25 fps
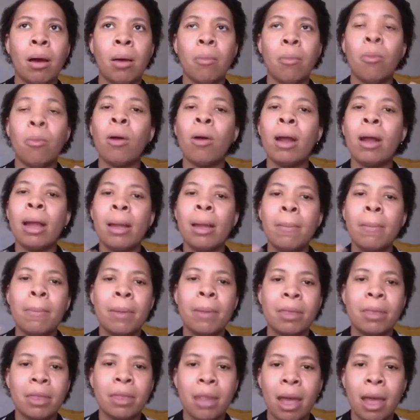more
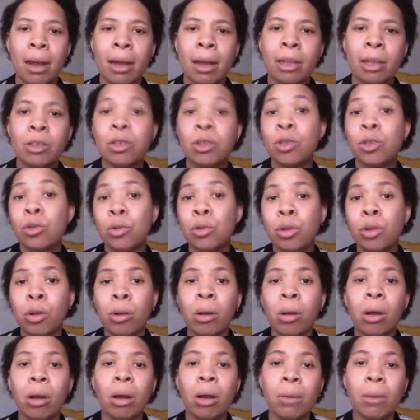empathetic to
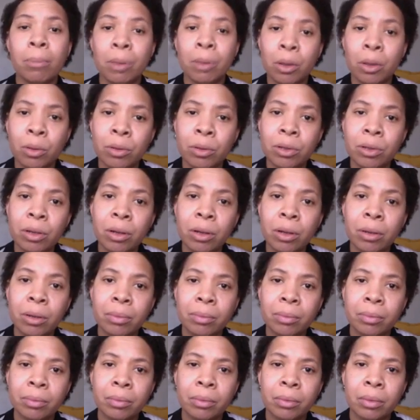your abuser,
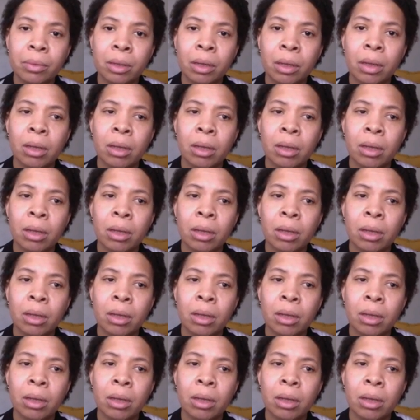you